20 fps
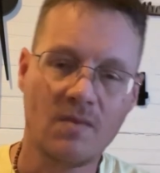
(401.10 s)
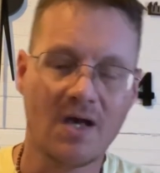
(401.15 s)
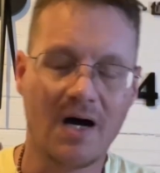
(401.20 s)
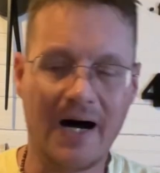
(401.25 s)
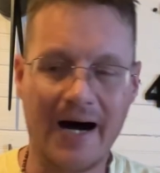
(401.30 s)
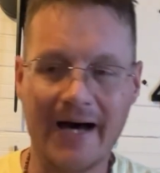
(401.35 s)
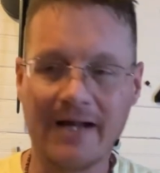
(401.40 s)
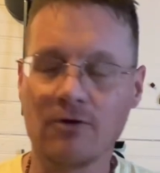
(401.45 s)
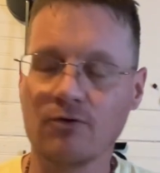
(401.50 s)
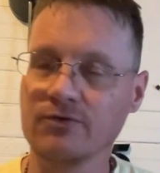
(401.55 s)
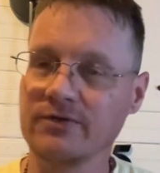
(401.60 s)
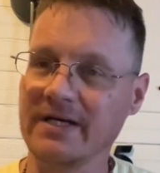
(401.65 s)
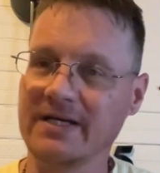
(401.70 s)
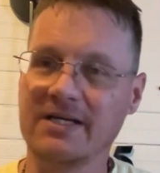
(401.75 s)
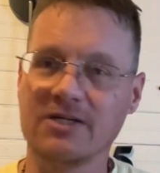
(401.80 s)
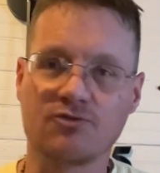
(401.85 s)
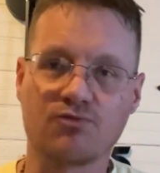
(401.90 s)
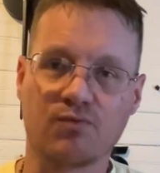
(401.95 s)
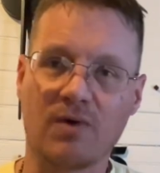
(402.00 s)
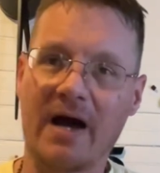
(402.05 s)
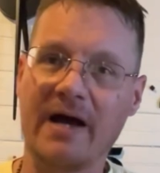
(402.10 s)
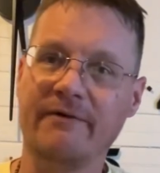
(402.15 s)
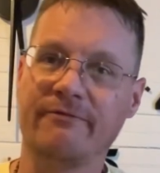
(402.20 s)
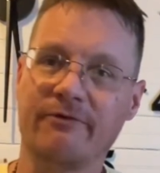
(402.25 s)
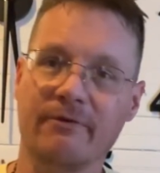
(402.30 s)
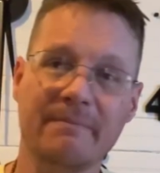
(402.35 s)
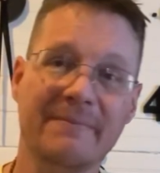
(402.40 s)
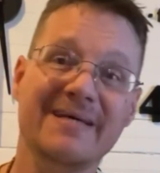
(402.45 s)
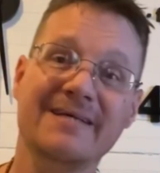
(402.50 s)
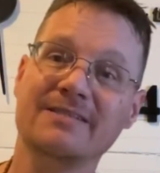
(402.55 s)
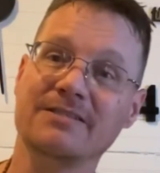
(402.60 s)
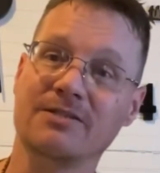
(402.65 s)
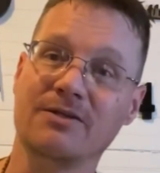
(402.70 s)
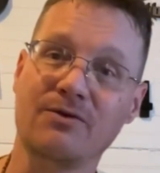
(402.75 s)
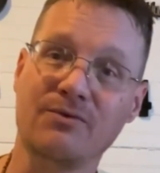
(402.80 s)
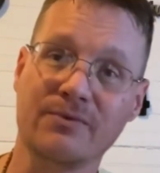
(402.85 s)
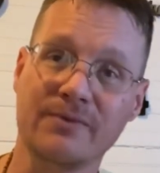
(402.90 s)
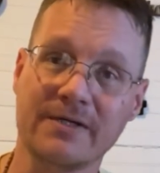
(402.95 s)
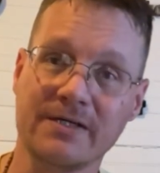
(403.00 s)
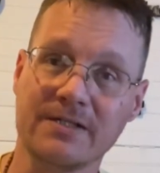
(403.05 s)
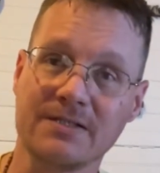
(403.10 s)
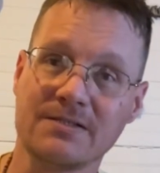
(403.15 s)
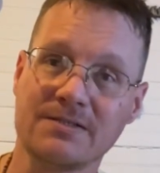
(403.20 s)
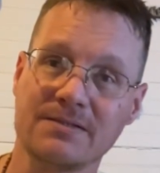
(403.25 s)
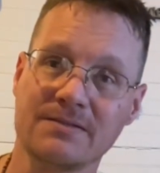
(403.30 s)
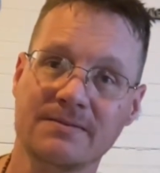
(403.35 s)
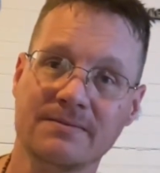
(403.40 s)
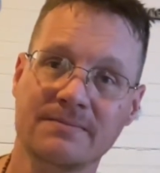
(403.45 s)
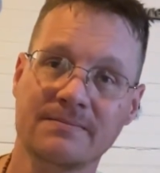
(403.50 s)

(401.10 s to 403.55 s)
I don't think it's right for men to do this.